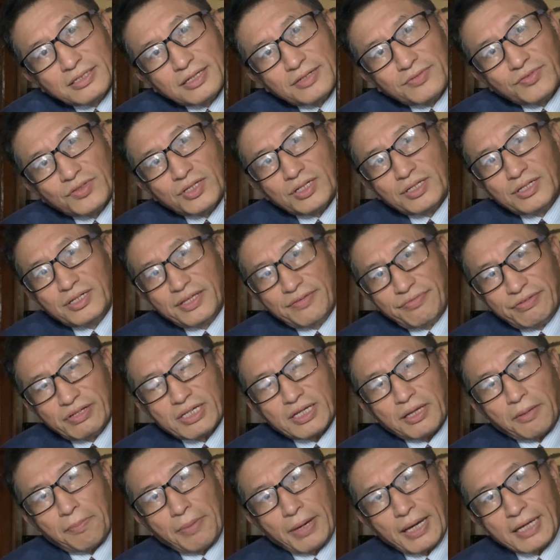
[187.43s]
lifting
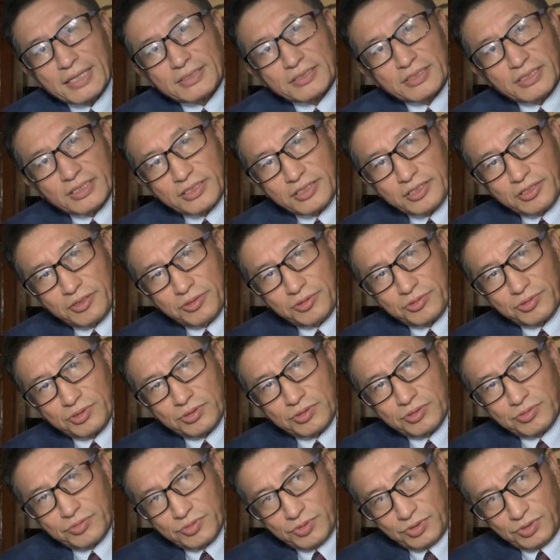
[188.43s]
capacity goes,